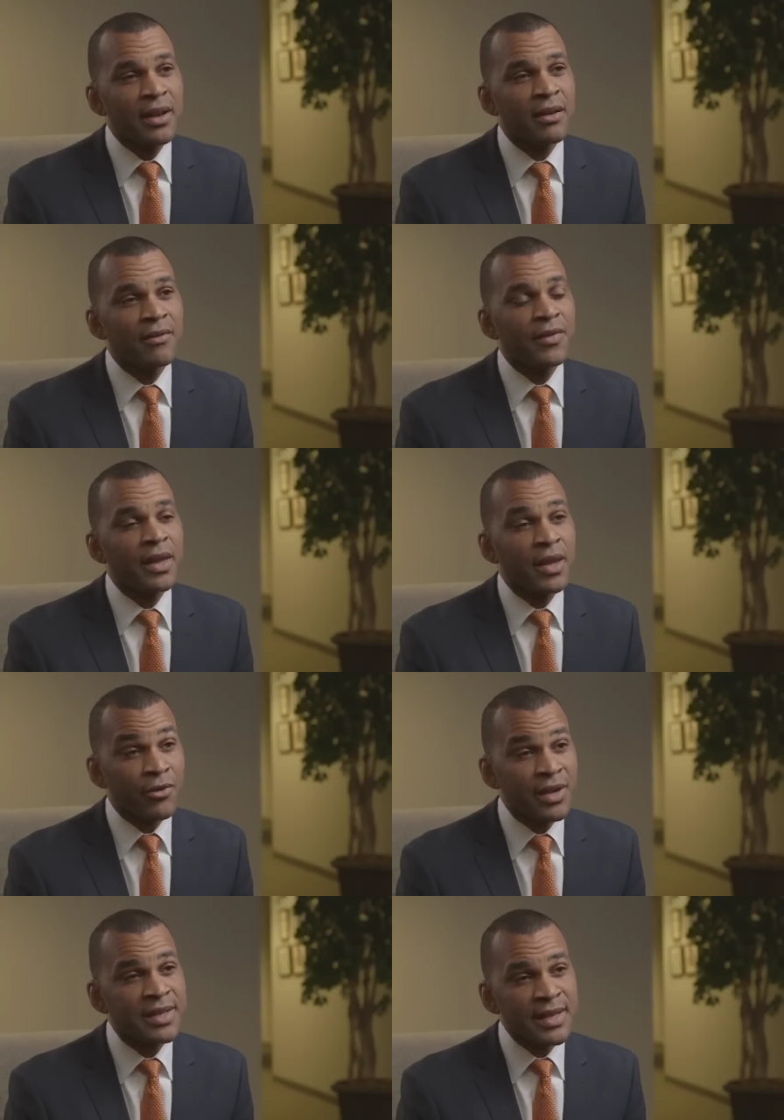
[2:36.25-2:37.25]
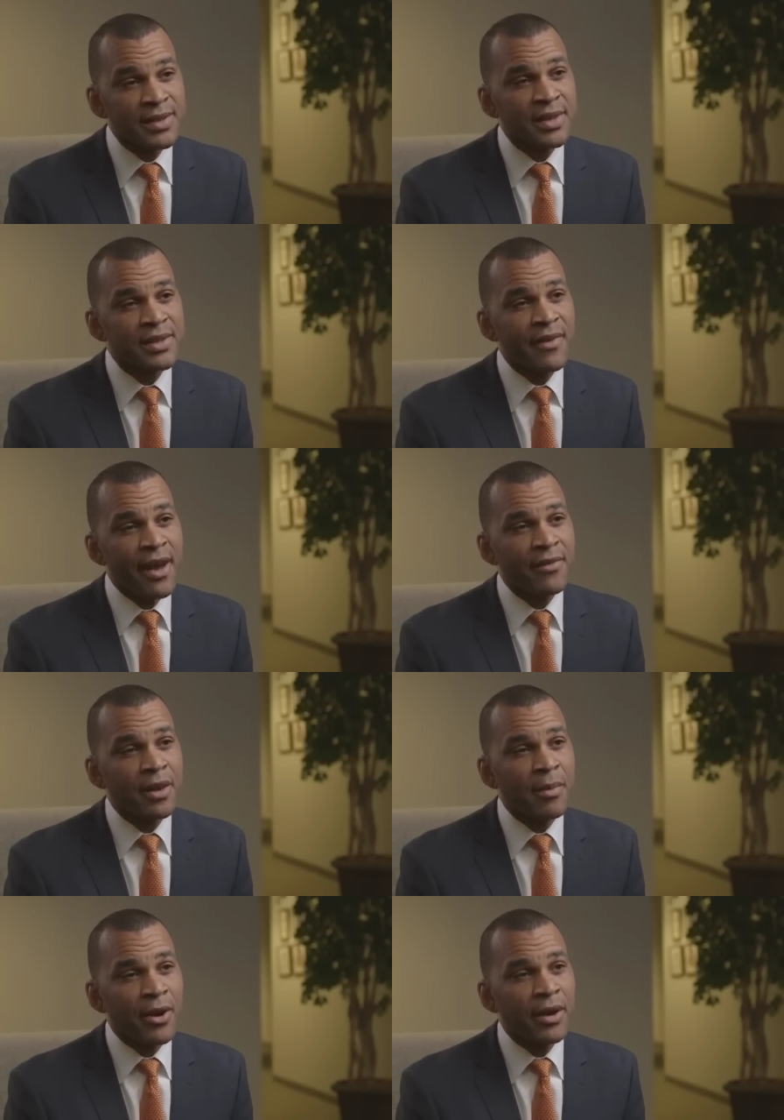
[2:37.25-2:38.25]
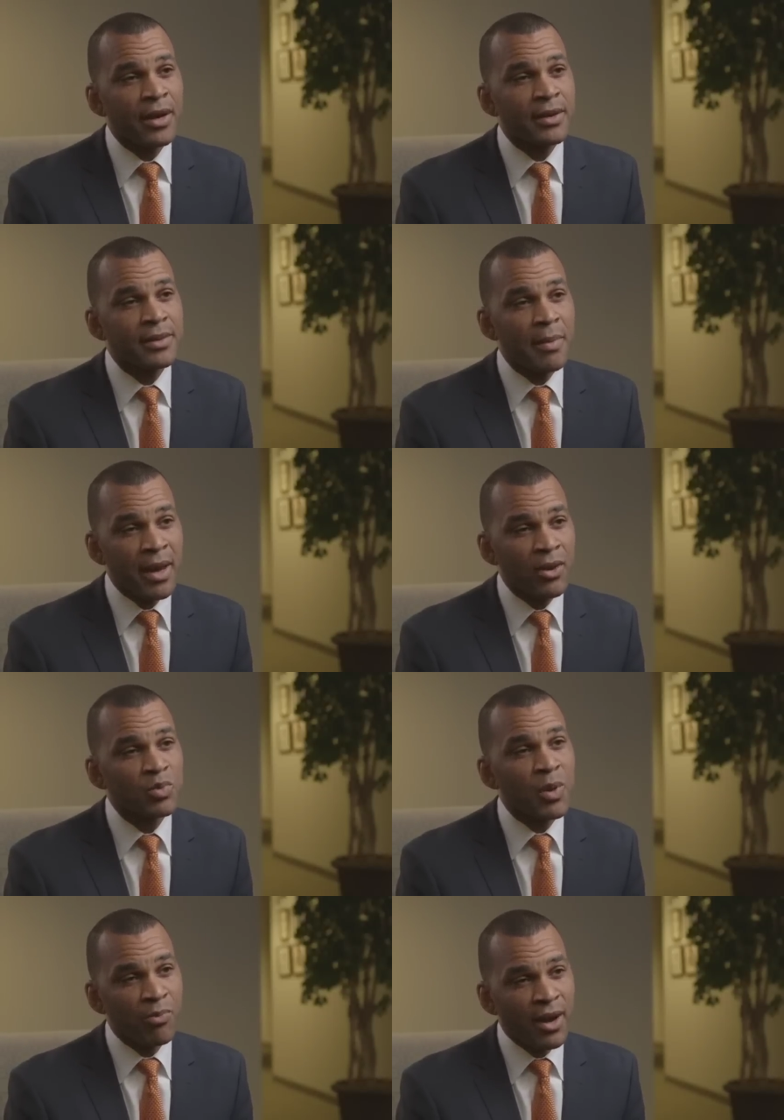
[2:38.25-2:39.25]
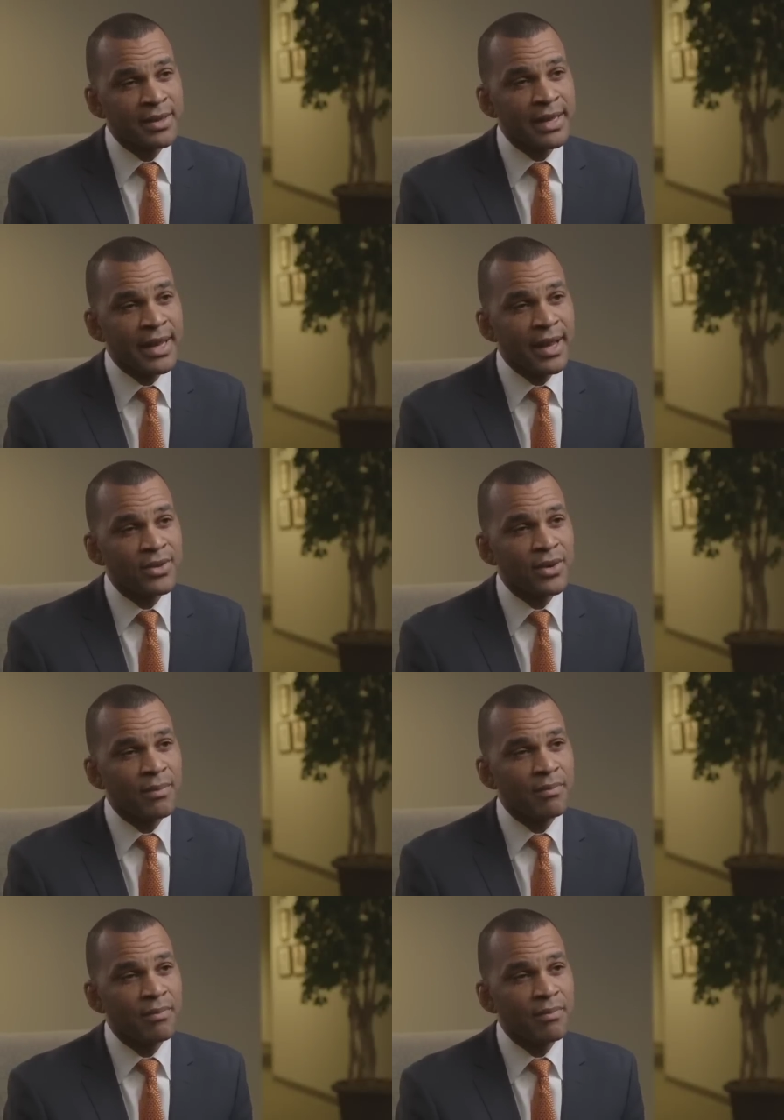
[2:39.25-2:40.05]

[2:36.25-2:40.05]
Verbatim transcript: of the increased incidence of African American males with prostate cancer.